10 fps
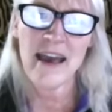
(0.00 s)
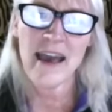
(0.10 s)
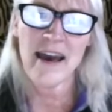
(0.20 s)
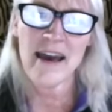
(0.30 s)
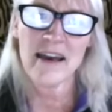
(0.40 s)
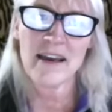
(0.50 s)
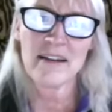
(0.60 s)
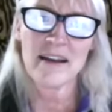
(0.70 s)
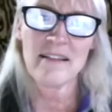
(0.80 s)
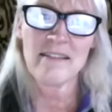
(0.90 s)

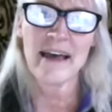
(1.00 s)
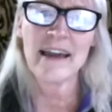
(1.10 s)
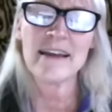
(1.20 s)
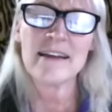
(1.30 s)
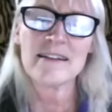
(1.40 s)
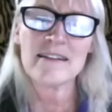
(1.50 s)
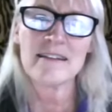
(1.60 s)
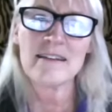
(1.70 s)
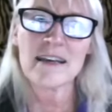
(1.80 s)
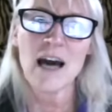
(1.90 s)
and let it
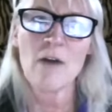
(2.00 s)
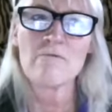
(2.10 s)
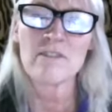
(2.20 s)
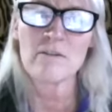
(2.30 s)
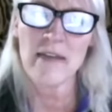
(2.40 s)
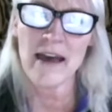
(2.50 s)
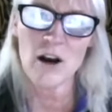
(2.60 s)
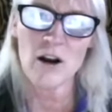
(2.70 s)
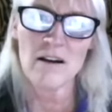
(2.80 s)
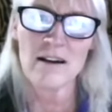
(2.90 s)
come from
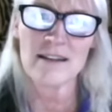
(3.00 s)
there